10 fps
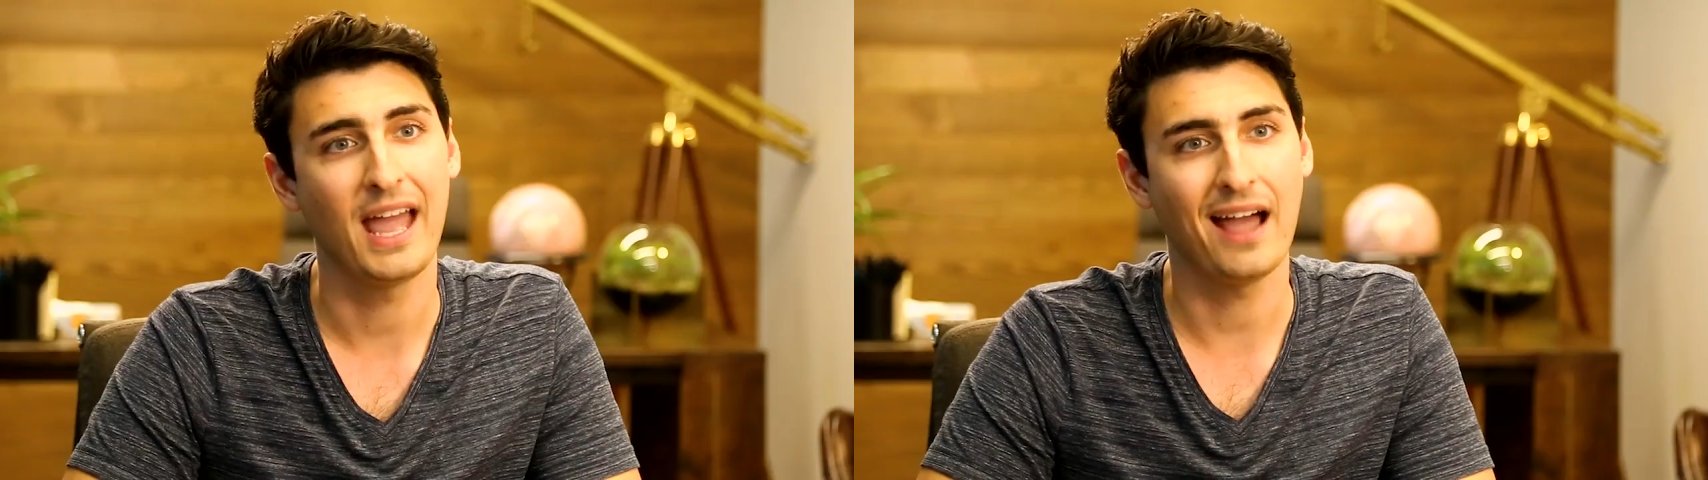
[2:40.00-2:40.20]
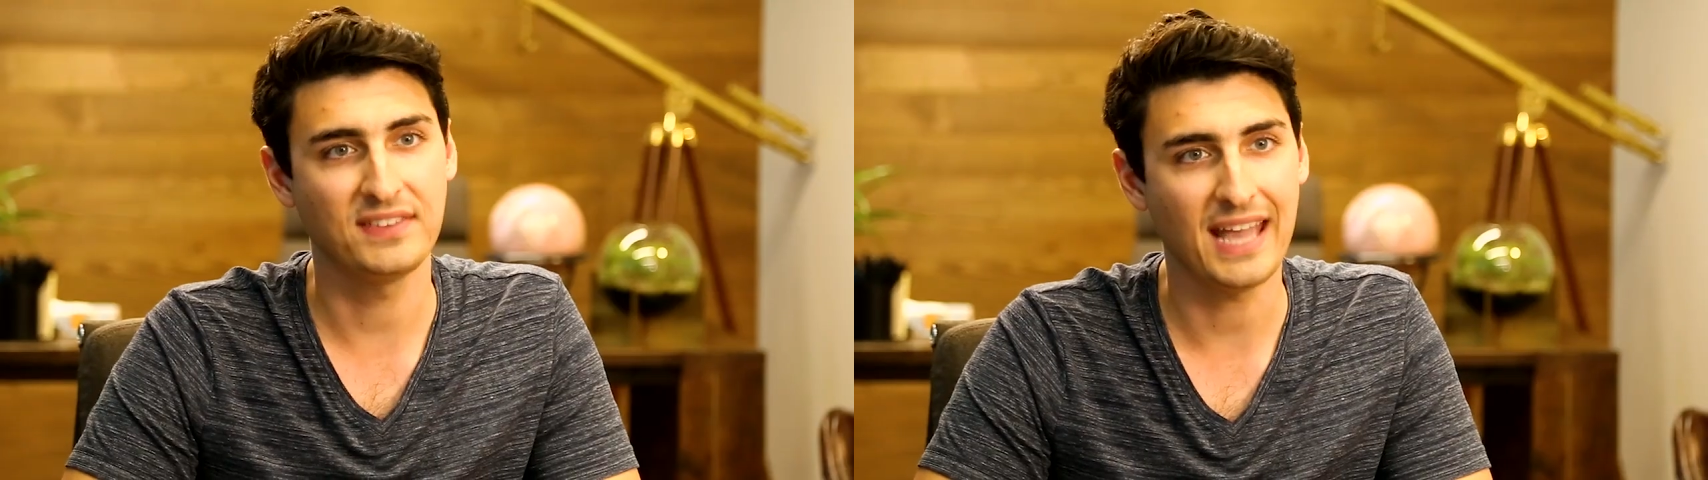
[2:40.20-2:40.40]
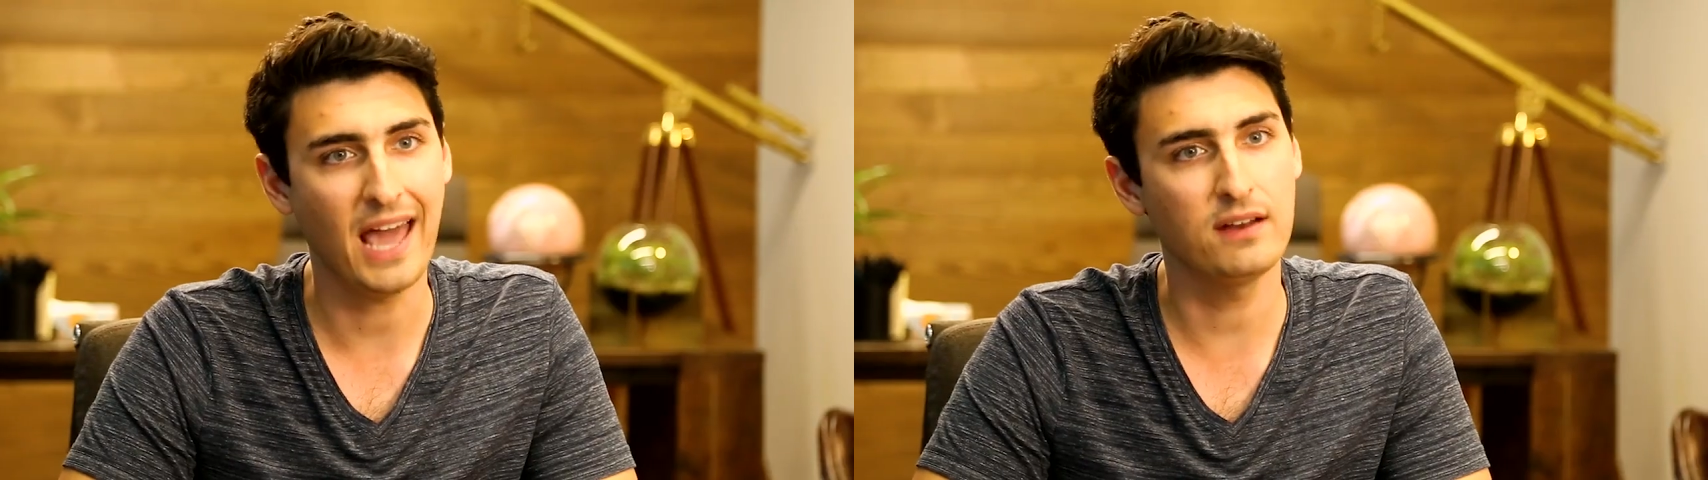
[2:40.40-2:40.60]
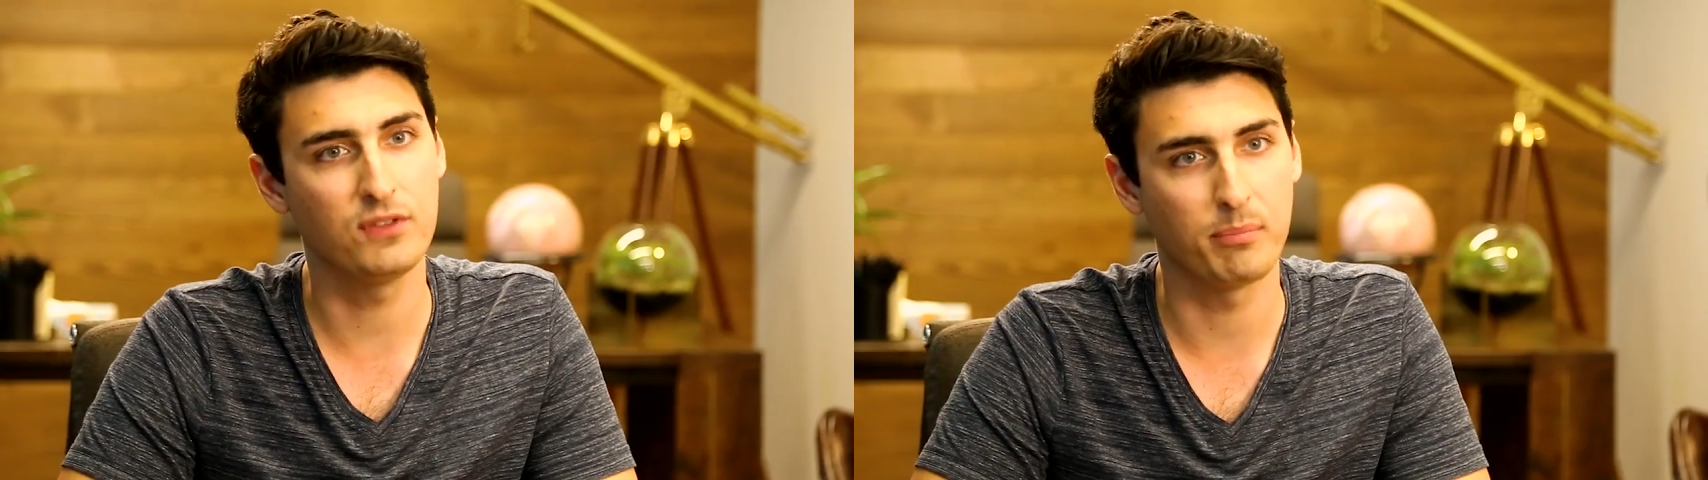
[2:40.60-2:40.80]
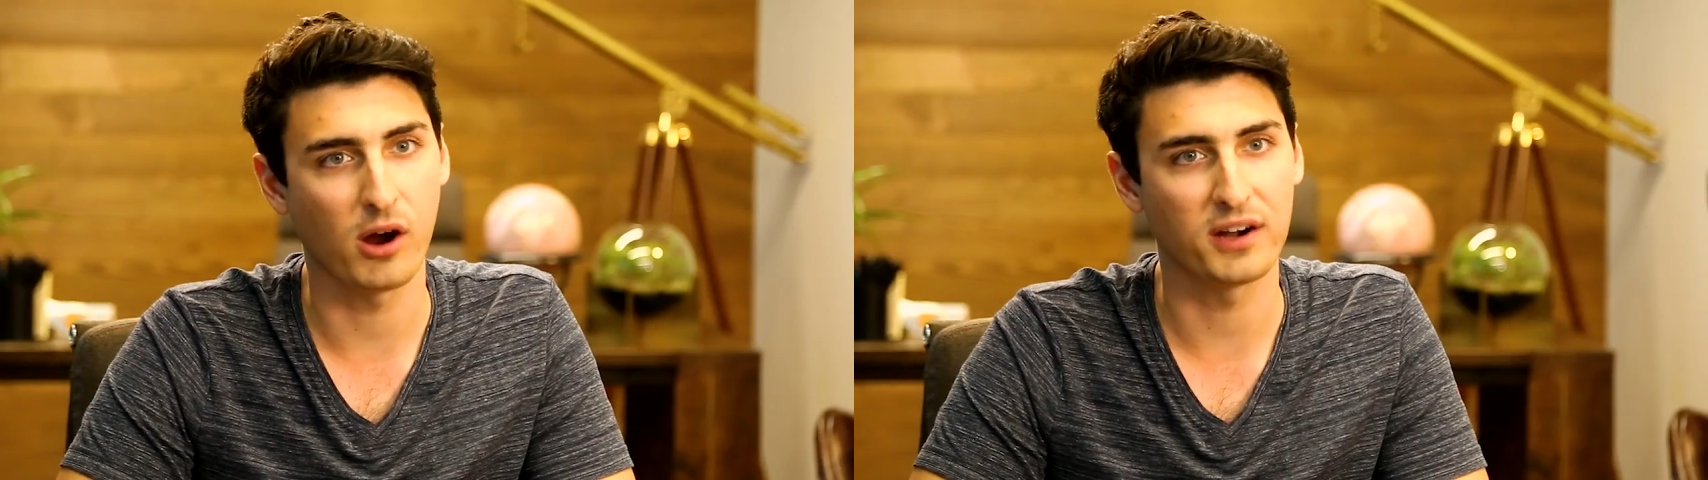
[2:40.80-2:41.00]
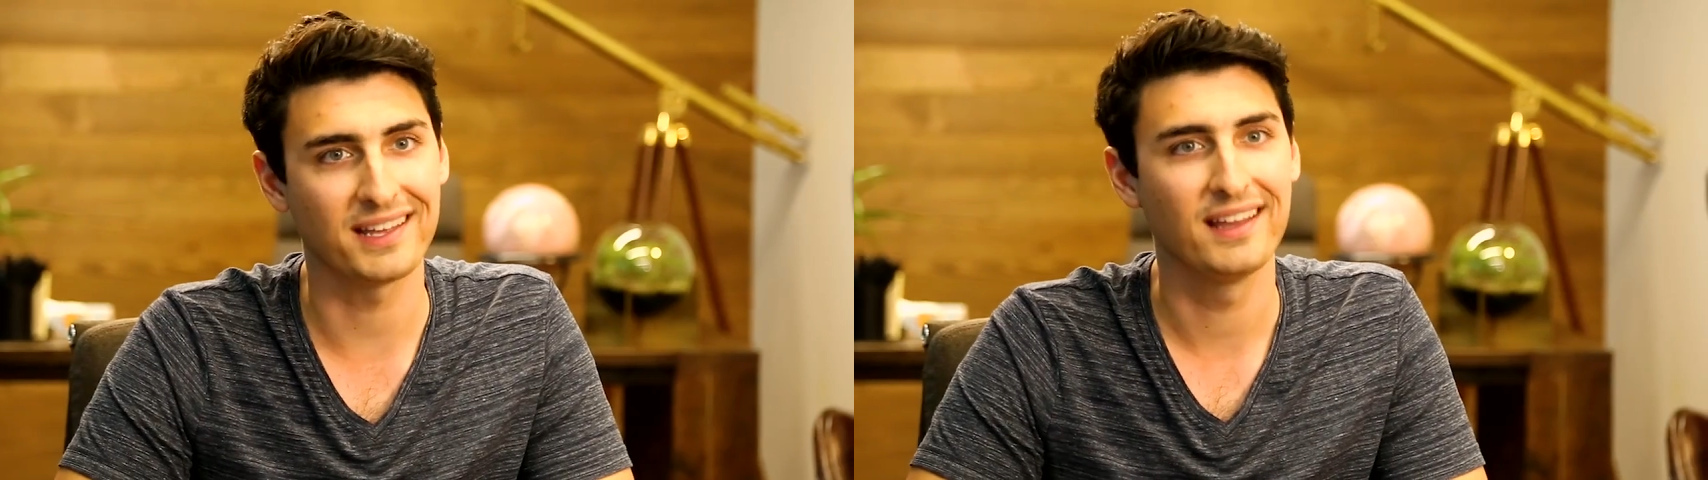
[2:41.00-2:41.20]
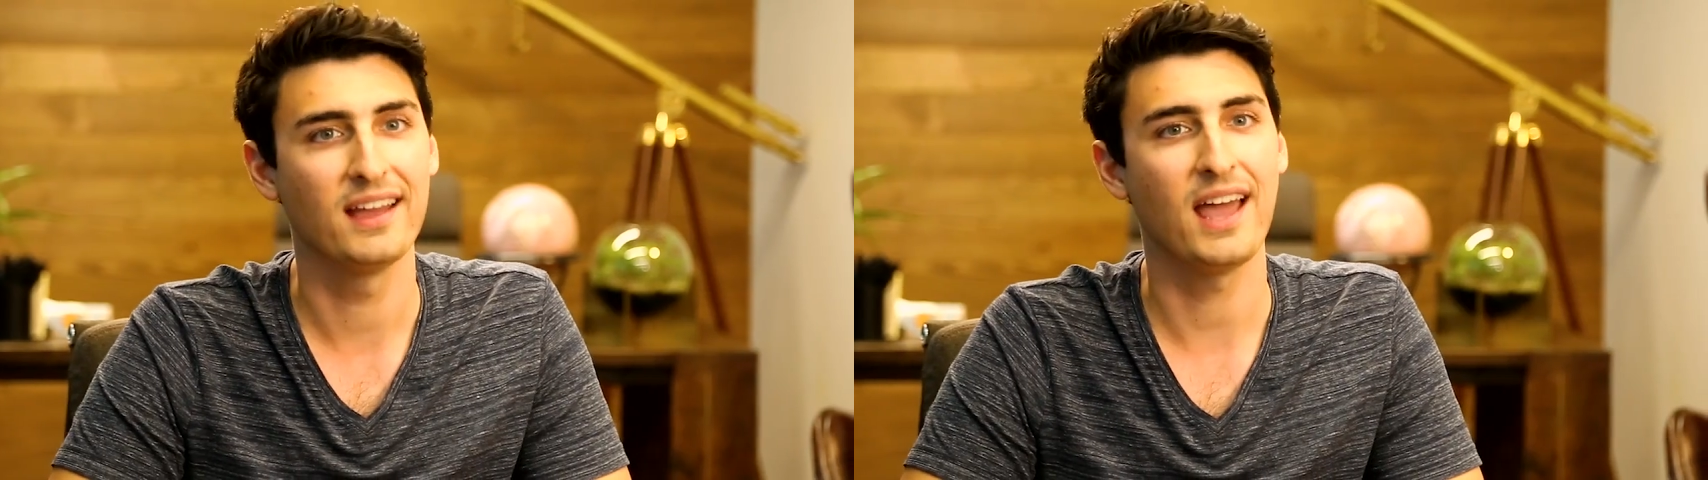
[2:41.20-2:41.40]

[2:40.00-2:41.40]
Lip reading: At the end of the party,